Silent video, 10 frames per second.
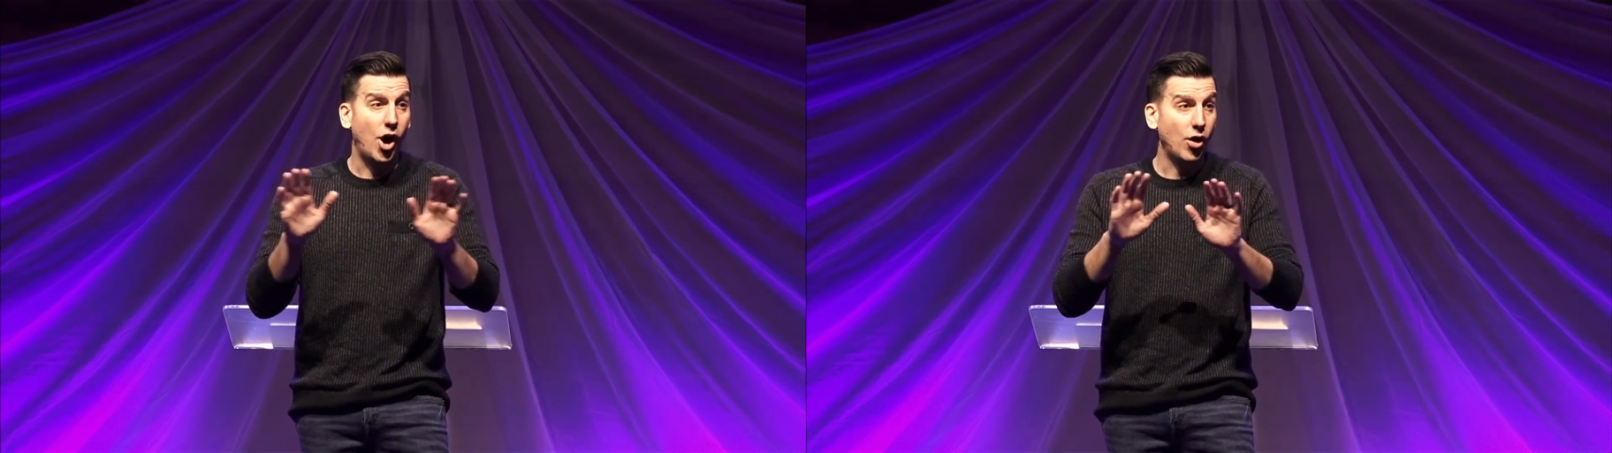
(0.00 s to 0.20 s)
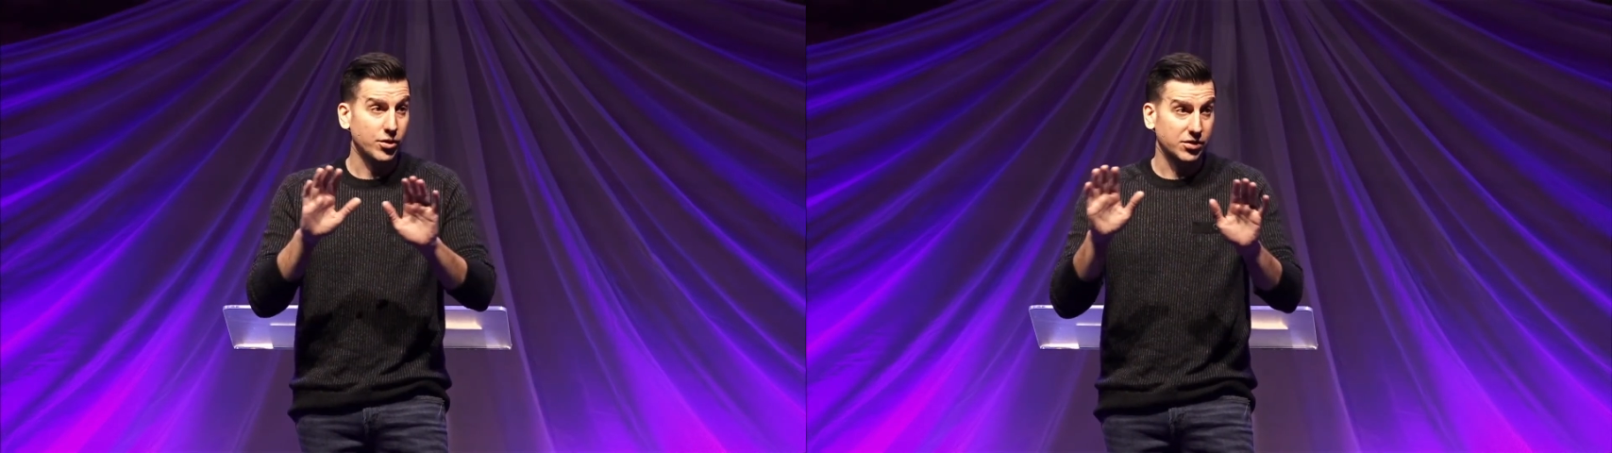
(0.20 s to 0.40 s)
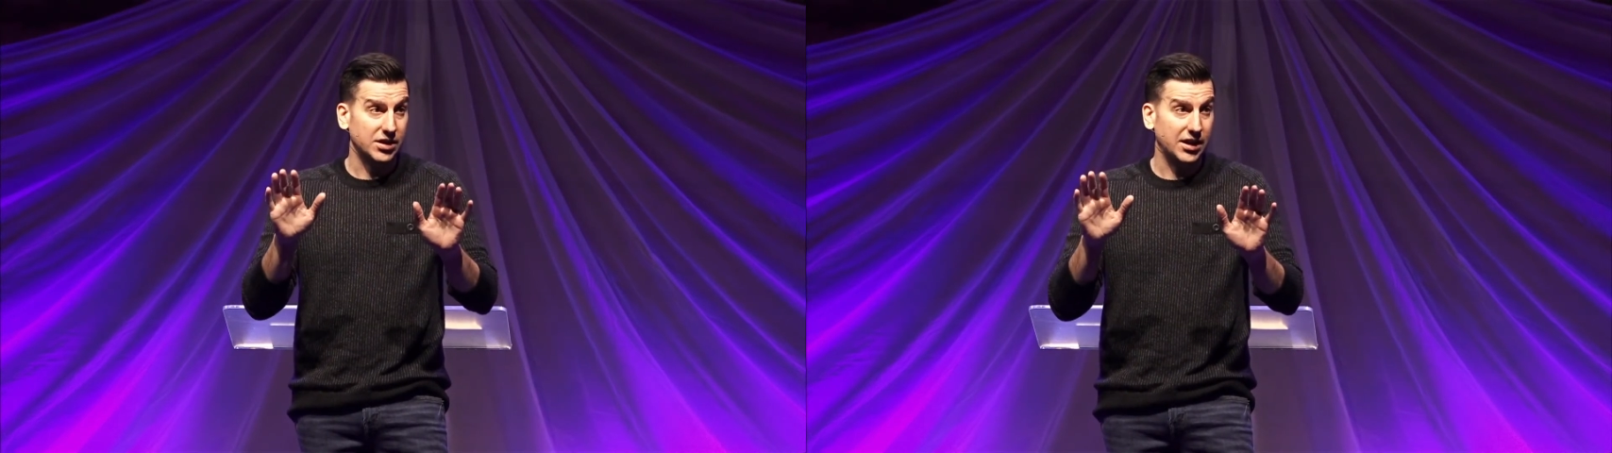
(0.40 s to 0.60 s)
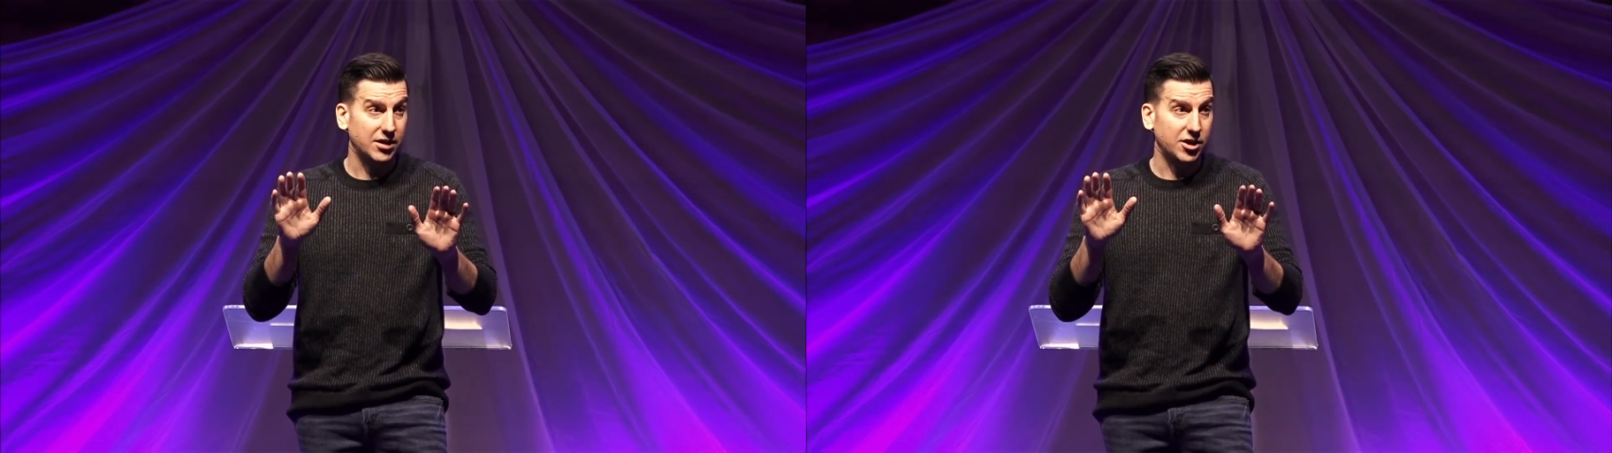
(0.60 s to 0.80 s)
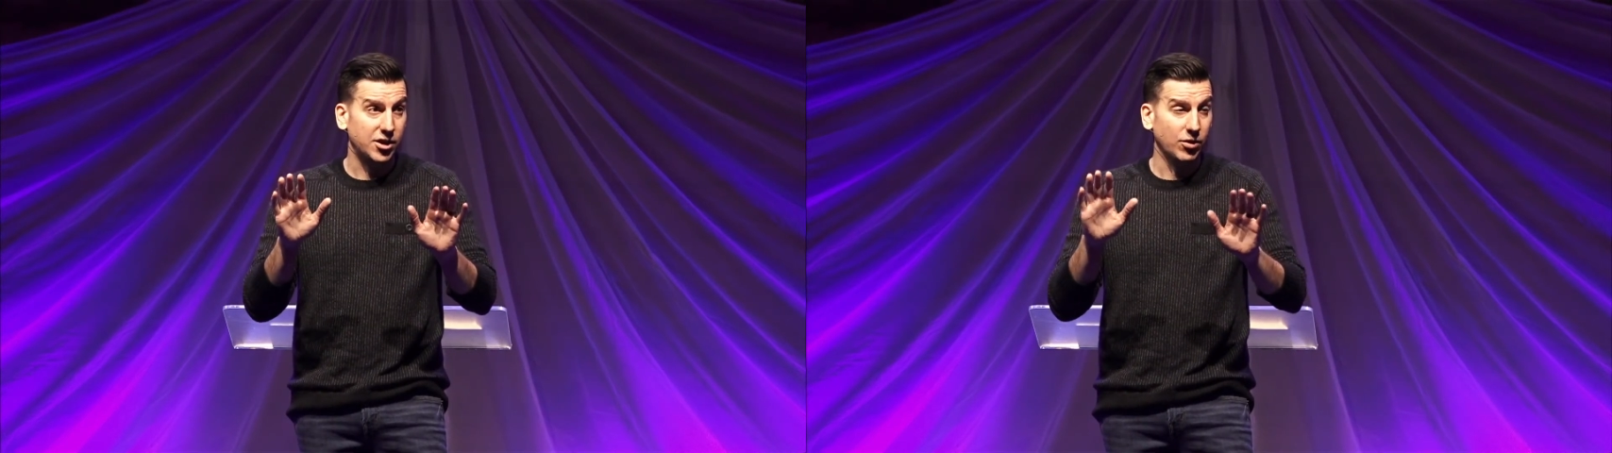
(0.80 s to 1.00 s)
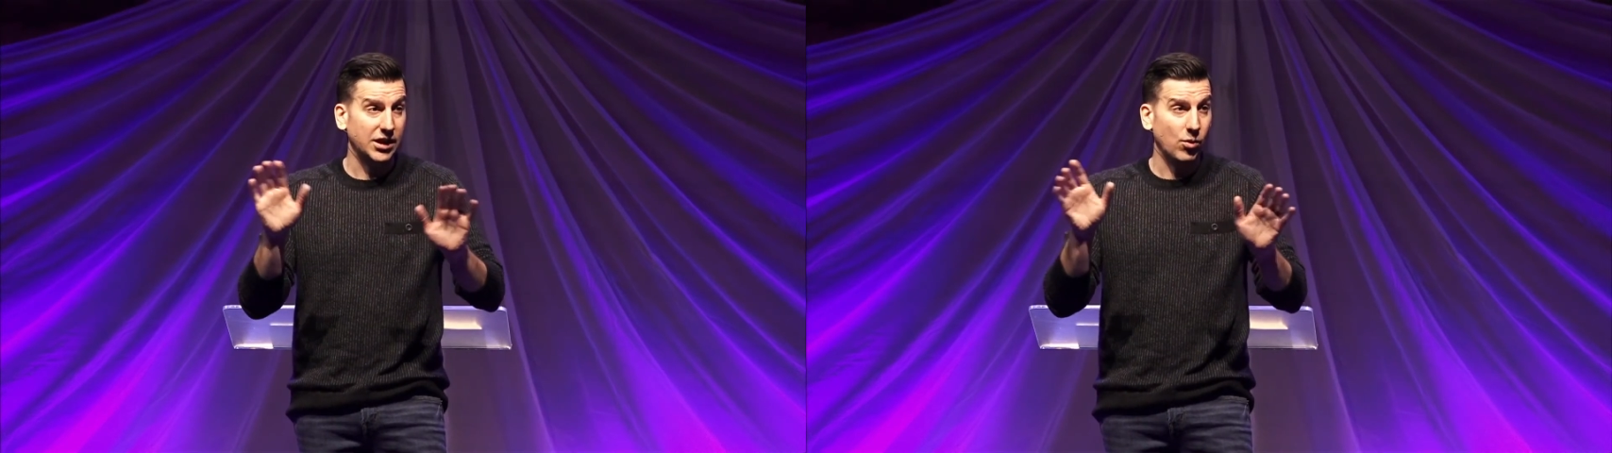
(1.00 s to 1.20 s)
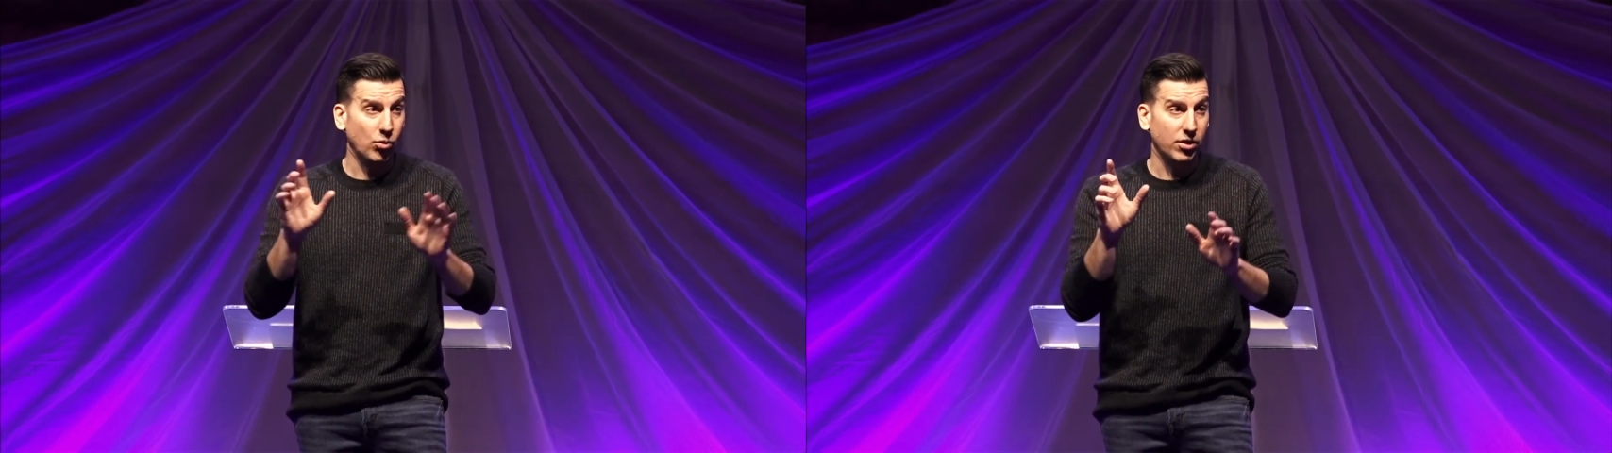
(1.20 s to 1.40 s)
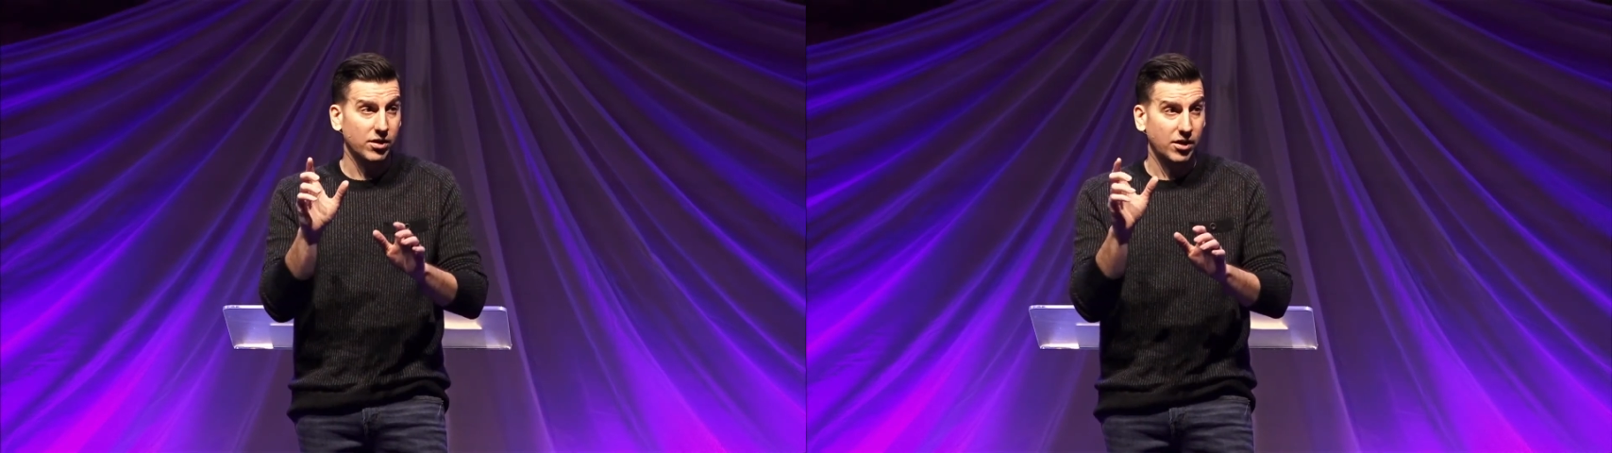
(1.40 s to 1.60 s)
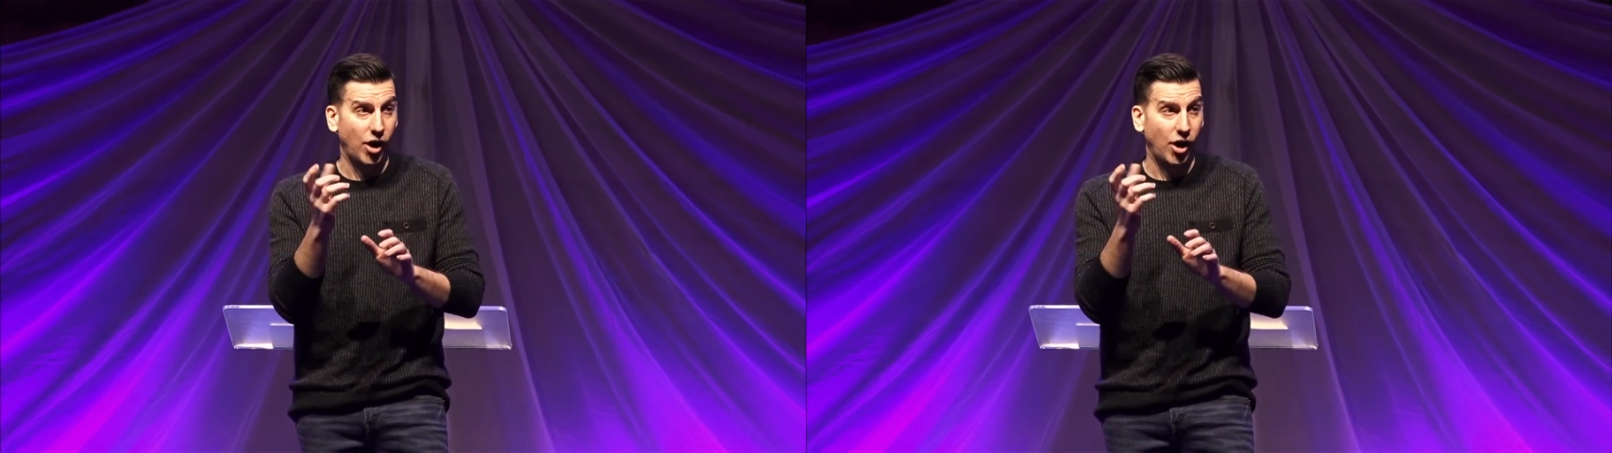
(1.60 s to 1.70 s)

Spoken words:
your sin. You know what that word